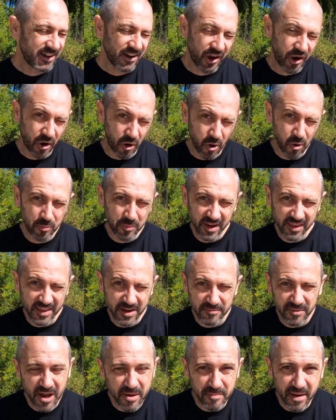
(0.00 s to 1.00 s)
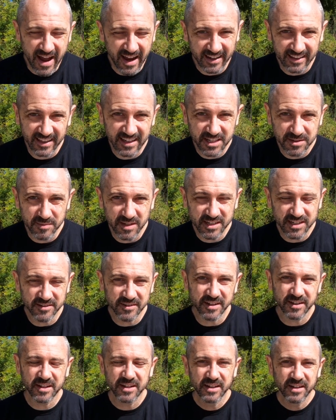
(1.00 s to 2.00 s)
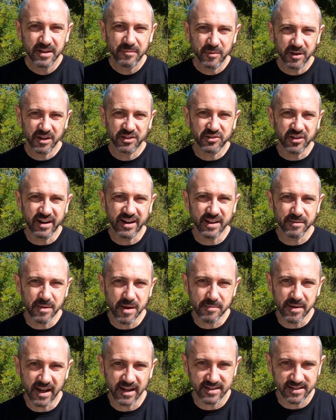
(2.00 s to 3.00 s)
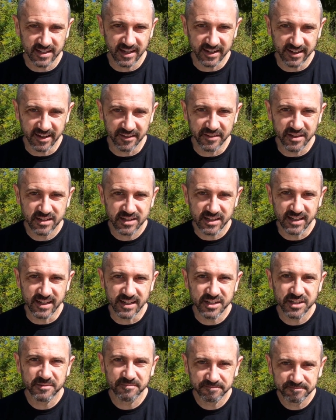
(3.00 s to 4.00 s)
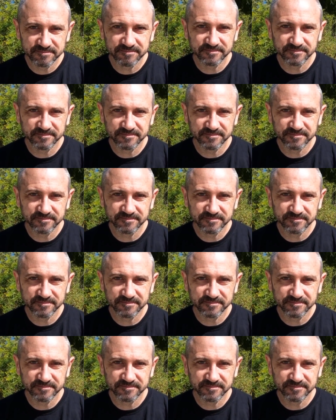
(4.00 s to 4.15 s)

hoping that my back lets me do it, I'm gonna try to get my Backslide on this ledge.